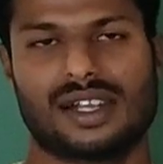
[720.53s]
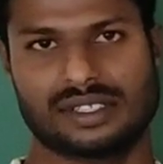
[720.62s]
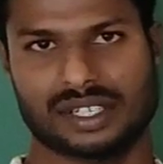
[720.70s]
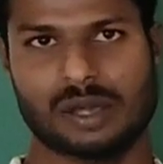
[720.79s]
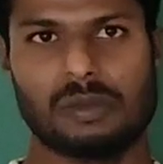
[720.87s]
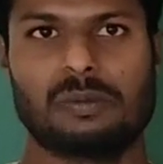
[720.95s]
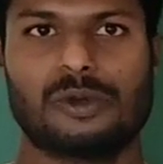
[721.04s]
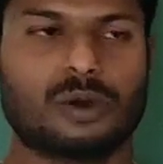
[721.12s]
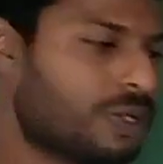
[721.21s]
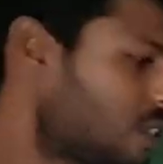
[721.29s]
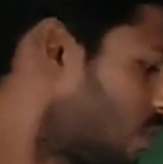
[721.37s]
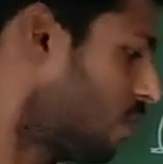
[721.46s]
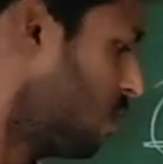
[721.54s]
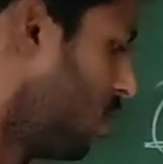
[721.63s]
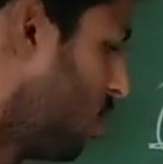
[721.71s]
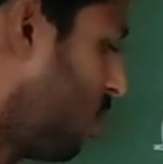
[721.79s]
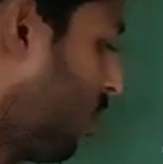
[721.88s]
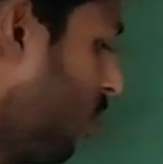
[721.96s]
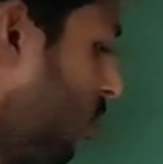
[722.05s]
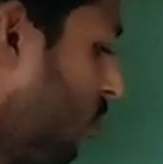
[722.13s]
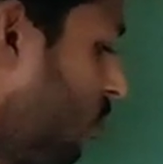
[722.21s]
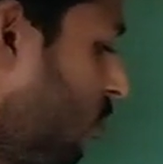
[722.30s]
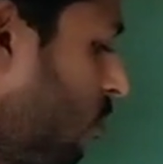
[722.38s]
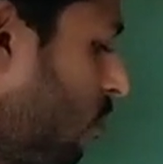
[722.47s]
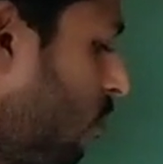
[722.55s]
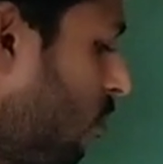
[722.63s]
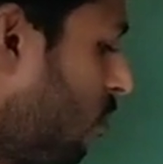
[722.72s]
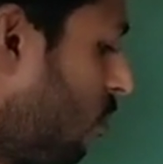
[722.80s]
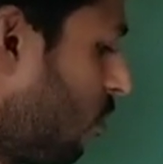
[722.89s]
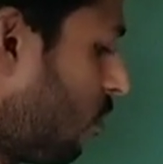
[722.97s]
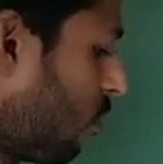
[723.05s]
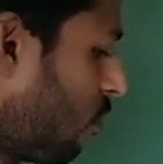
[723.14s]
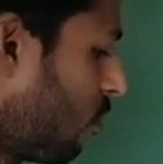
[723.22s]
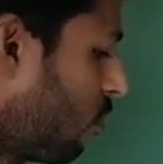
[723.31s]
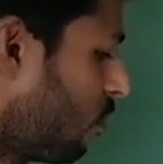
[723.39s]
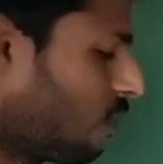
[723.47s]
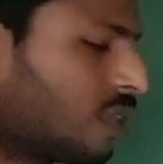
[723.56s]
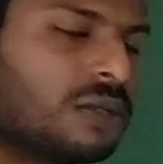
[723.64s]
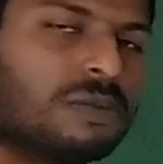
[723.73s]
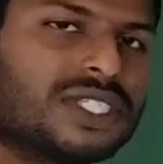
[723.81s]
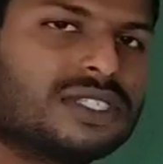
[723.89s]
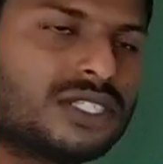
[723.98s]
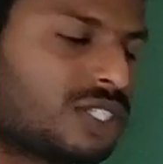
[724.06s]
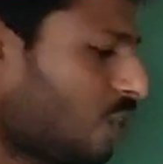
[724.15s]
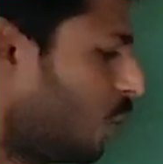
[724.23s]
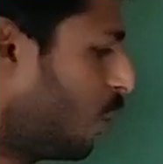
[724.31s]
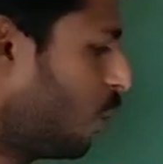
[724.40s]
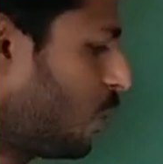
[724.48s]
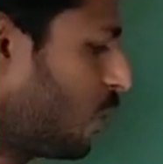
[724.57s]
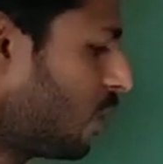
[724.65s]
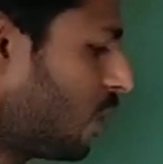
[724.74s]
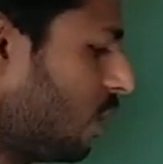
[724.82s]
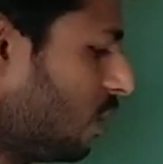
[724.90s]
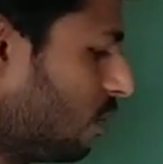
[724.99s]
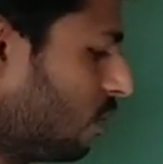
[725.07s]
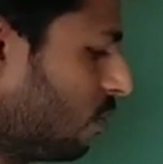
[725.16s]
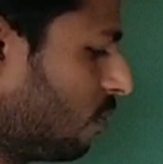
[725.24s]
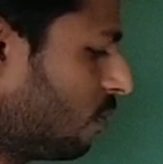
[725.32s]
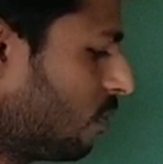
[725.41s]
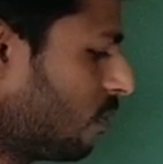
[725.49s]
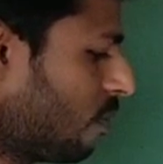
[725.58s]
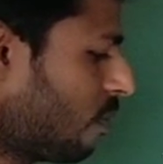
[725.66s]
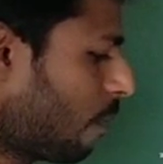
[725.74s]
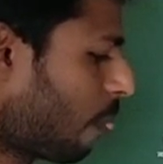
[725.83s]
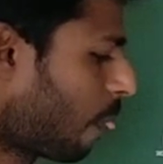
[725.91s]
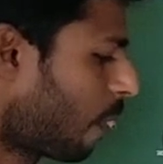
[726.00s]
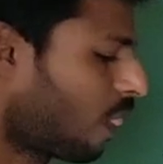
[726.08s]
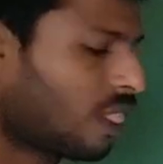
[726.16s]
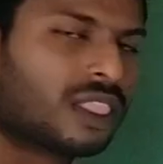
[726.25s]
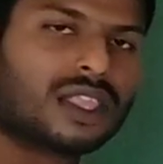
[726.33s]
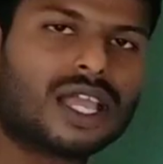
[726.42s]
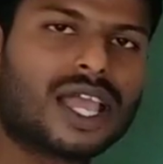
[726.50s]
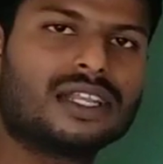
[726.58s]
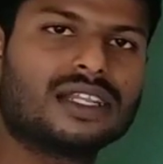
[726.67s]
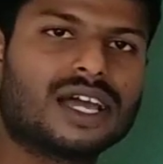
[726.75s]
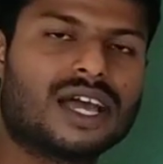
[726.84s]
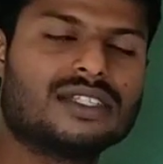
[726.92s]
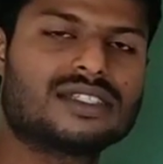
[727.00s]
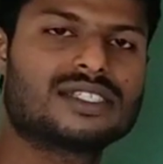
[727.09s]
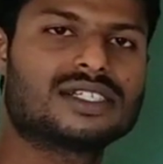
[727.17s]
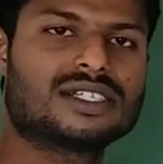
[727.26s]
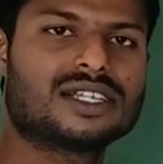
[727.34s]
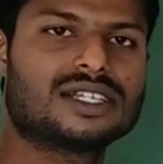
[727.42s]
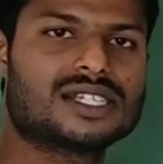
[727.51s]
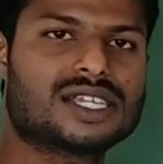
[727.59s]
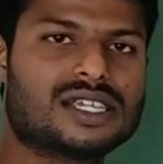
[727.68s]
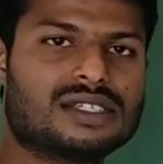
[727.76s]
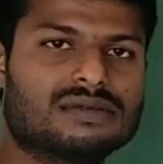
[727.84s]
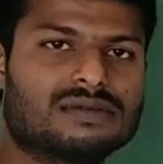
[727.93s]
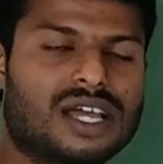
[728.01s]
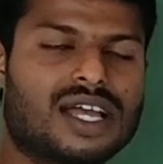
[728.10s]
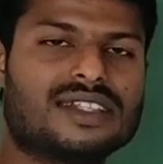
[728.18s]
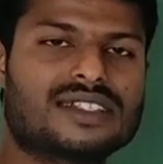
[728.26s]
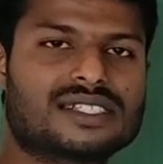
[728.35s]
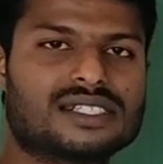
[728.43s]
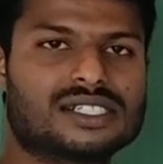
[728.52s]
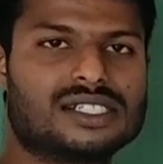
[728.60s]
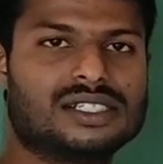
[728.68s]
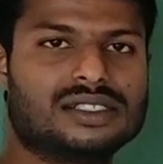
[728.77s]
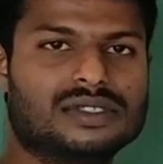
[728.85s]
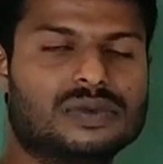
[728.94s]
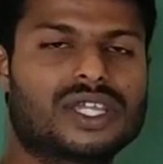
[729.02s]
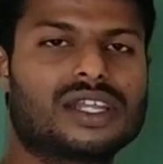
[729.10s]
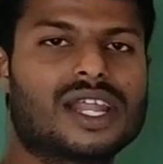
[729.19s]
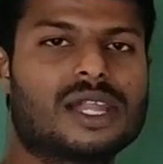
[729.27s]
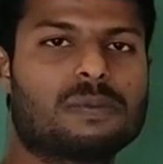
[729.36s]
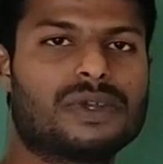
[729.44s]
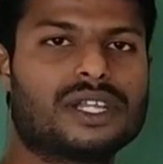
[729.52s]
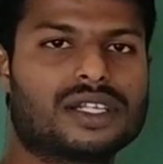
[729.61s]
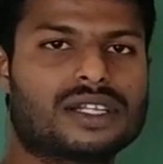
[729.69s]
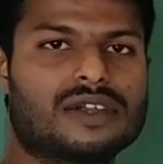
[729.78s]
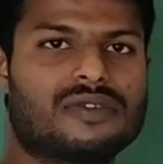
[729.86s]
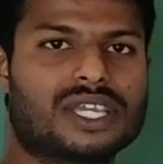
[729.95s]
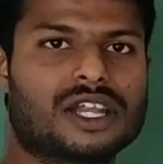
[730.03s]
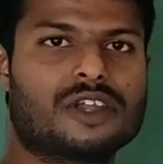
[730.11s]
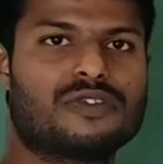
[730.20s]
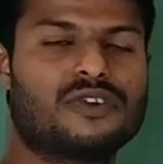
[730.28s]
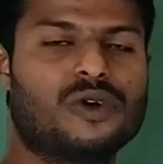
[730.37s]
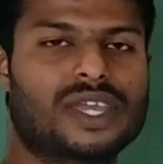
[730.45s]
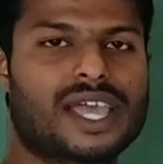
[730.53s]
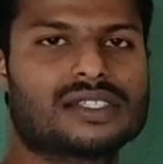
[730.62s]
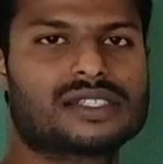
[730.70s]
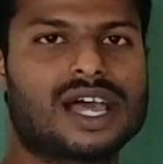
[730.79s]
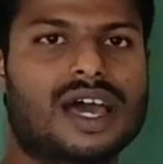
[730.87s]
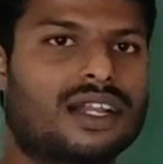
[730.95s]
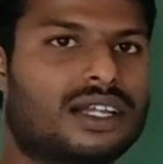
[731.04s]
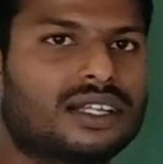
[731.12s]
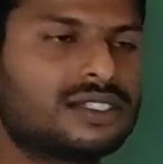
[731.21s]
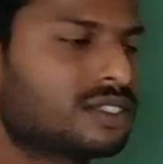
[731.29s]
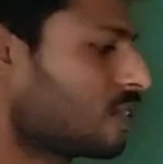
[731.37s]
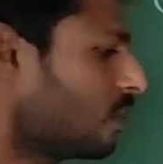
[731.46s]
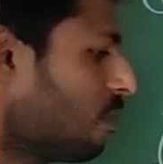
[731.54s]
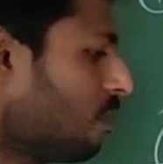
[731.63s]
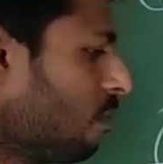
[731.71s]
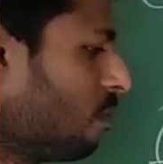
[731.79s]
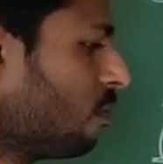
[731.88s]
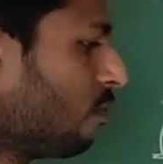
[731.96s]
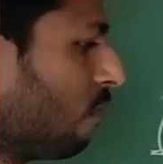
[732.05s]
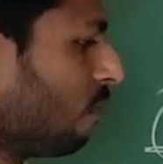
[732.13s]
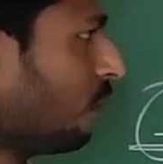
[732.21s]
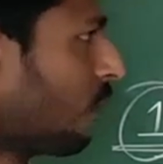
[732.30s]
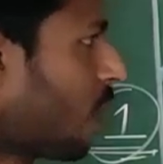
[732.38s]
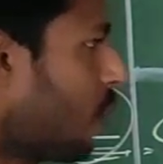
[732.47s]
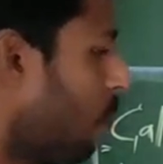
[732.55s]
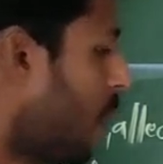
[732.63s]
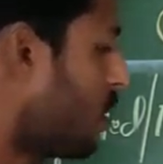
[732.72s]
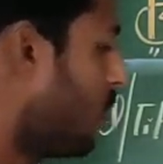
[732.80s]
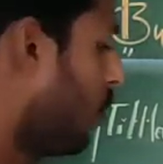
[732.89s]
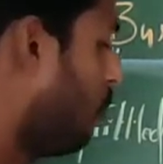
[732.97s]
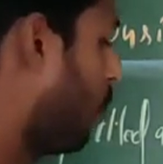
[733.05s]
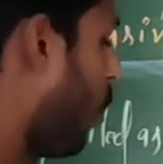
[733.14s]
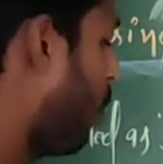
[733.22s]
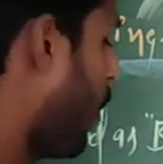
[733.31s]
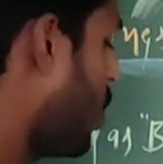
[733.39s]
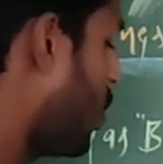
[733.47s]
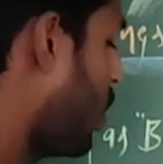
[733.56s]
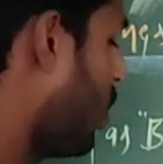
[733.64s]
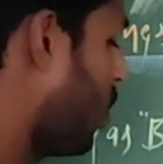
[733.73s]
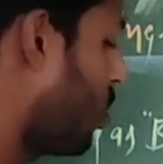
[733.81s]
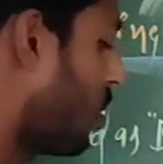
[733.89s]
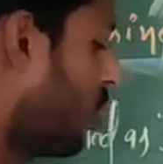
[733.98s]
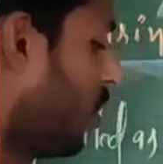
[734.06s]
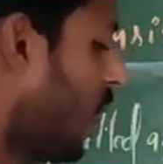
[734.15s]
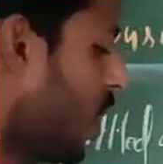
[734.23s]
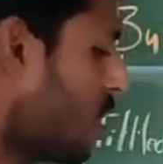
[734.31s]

or stable profits. So business, huge return, and uncertainty, uncertain, we cannot predict and we cannot forecast our returns. But professionals, they